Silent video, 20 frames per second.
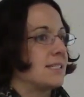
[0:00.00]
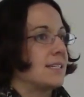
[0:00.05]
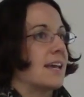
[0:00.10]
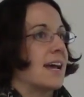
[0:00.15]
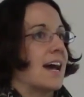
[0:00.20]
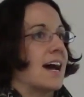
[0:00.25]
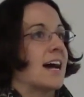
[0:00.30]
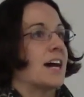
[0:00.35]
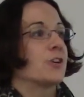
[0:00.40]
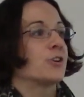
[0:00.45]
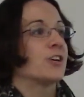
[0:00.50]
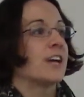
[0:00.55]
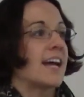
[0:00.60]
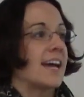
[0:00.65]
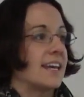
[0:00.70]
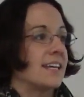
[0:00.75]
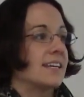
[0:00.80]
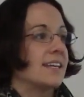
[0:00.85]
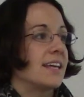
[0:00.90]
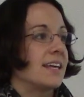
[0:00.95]
to add or
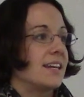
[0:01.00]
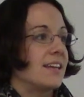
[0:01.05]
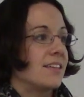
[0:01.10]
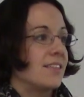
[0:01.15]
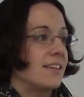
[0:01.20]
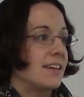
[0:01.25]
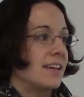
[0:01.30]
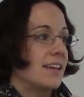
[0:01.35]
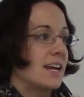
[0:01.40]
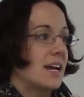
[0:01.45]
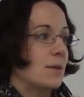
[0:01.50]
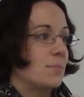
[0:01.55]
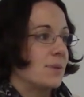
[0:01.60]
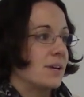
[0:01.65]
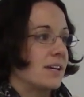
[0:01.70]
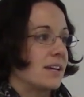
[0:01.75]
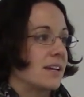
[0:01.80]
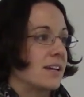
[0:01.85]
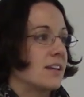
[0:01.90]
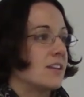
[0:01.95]
edit anything in
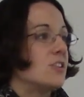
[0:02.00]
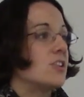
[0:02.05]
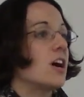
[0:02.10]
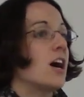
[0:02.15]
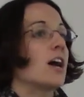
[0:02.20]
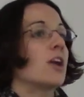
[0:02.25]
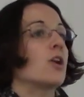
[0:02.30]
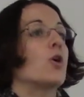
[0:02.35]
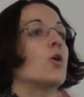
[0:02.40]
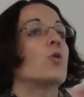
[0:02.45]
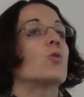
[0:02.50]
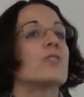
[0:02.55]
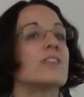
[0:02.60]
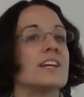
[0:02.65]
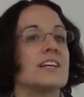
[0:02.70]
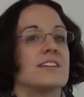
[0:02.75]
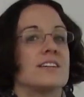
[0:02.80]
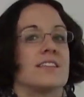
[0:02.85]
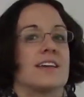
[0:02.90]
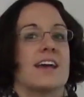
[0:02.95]
Epic. Not
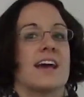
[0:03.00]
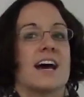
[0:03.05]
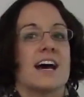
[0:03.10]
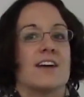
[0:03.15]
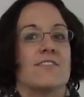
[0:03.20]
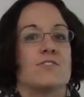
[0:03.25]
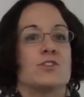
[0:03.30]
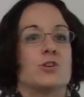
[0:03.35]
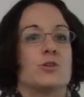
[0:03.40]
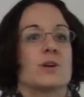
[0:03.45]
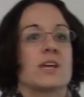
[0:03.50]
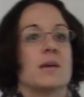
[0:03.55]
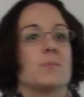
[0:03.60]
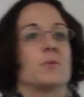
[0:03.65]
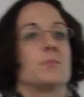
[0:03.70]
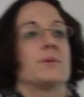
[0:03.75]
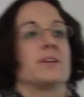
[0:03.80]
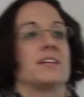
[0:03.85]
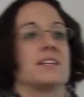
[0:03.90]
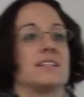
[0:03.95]
only do they have no
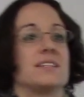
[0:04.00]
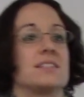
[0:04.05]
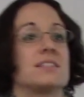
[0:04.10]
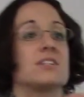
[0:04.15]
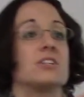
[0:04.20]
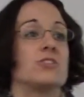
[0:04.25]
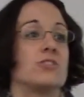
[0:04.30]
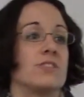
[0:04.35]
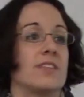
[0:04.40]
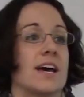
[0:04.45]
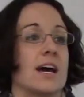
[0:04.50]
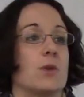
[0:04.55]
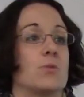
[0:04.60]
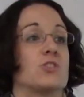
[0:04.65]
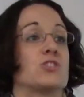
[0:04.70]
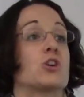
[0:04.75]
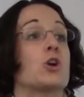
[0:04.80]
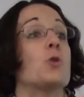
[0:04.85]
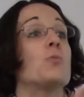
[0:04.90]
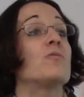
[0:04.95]
capabilities to do that,
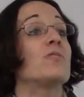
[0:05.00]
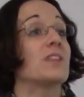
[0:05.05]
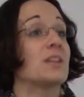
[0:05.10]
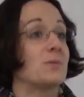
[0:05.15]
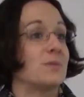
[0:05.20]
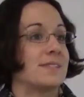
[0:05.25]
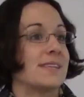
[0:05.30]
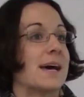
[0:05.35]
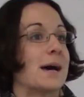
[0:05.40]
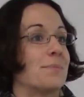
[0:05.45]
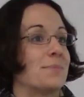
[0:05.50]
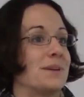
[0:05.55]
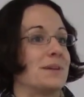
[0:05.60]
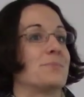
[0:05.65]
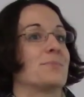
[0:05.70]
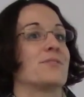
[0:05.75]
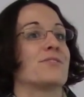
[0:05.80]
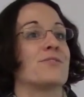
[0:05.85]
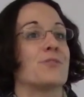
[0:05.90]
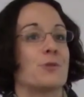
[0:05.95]
which hopefully was
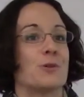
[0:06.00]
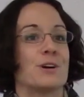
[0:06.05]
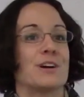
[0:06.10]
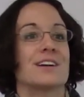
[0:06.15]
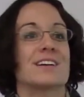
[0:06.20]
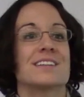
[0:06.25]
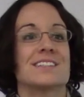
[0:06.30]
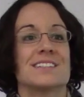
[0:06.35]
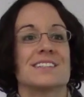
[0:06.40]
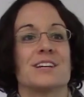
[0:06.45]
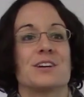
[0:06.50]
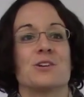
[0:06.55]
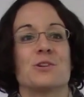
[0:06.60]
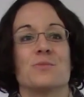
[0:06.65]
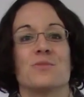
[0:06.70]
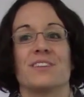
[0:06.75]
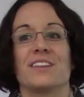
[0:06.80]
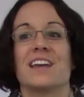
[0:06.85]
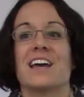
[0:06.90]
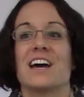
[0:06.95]
happening before, because they
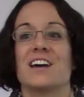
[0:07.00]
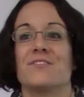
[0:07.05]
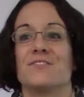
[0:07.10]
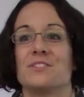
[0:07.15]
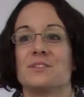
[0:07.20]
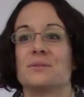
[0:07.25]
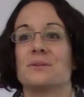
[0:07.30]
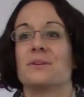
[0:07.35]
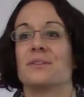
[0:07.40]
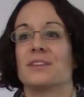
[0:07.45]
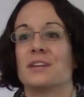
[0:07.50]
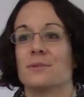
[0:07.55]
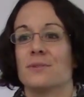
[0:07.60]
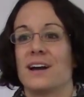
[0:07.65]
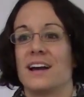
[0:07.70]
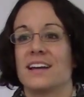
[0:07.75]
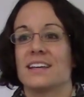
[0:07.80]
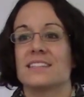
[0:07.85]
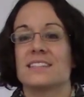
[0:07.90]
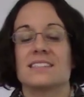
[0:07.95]
hopefully had view-only
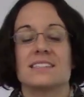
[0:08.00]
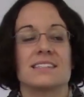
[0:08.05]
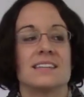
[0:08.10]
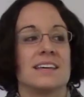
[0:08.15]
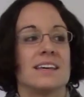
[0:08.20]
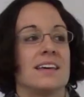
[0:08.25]
rights,